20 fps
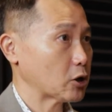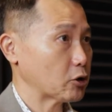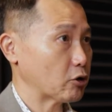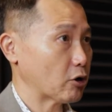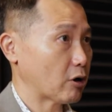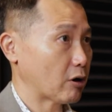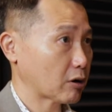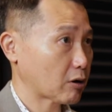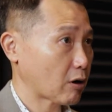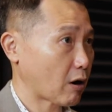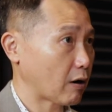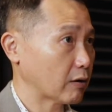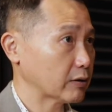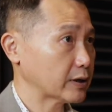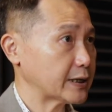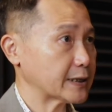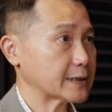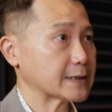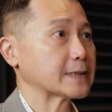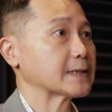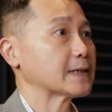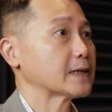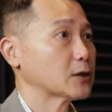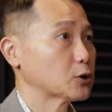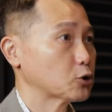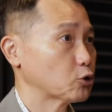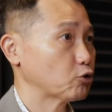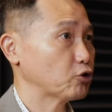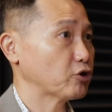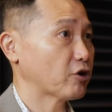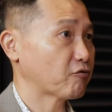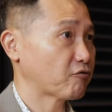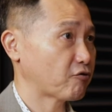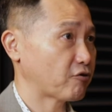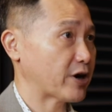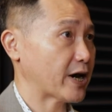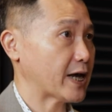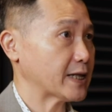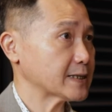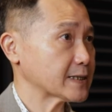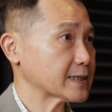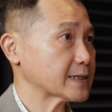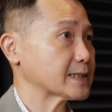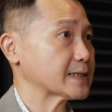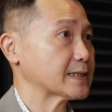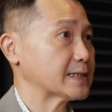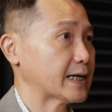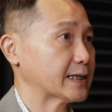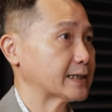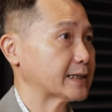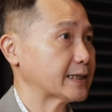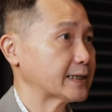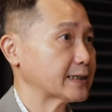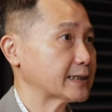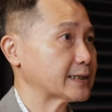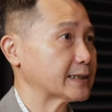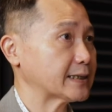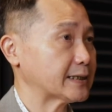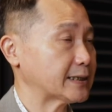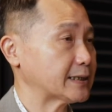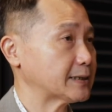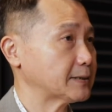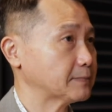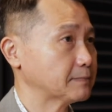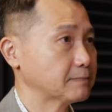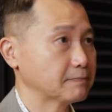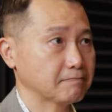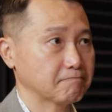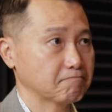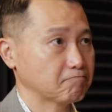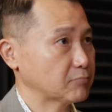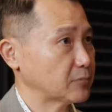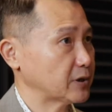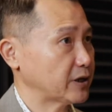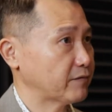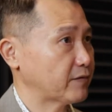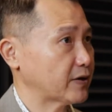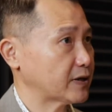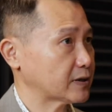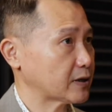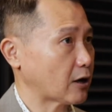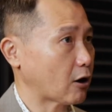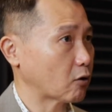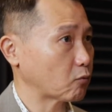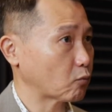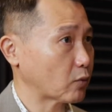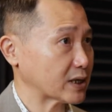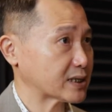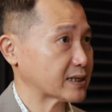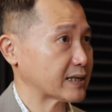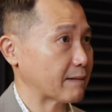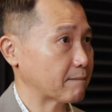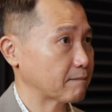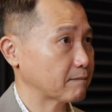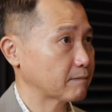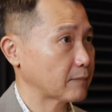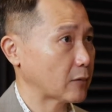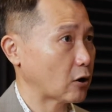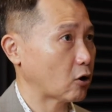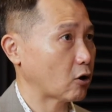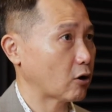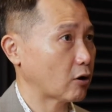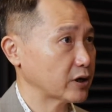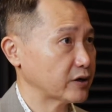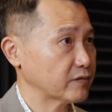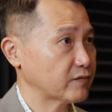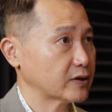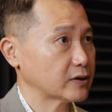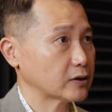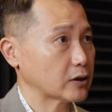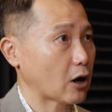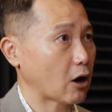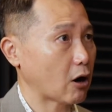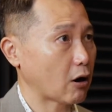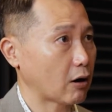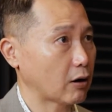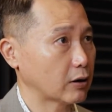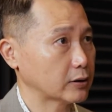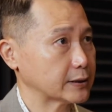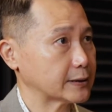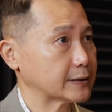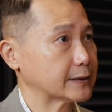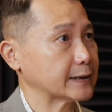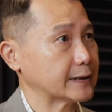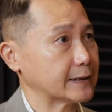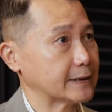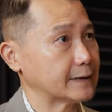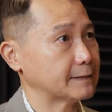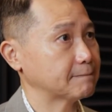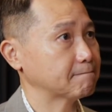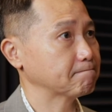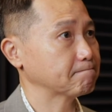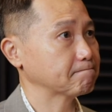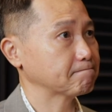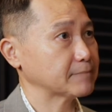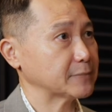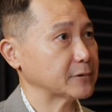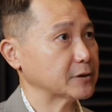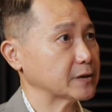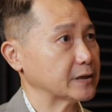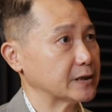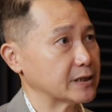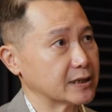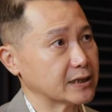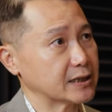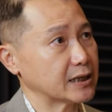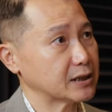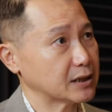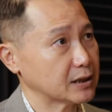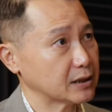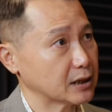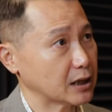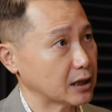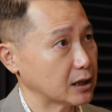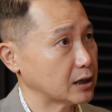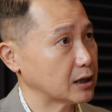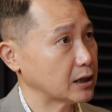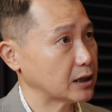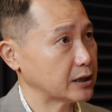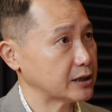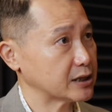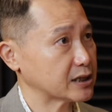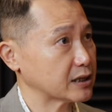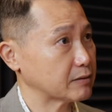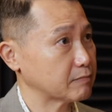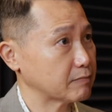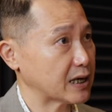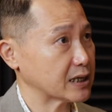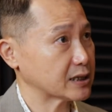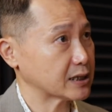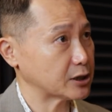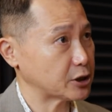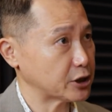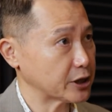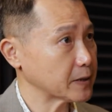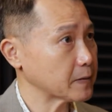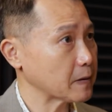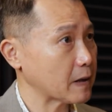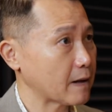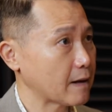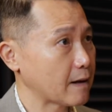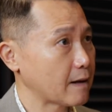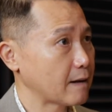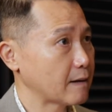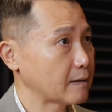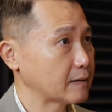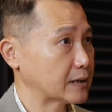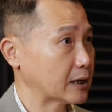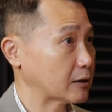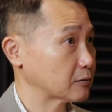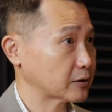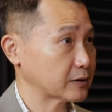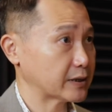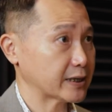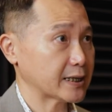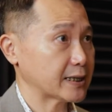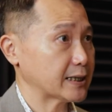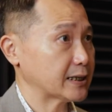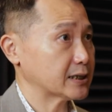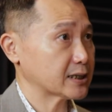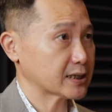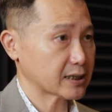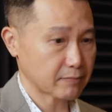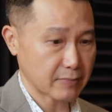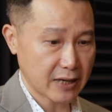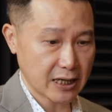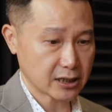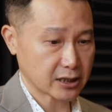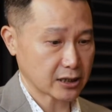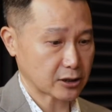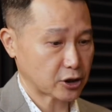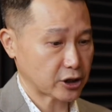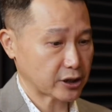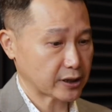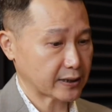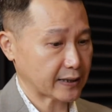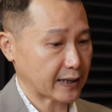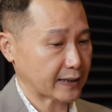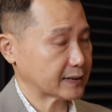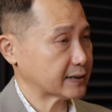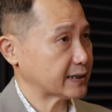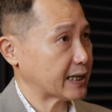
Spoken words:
your colleagues, to your friends. I think even on WhatsApp or even on the instant messaging. Now today, instant messaging like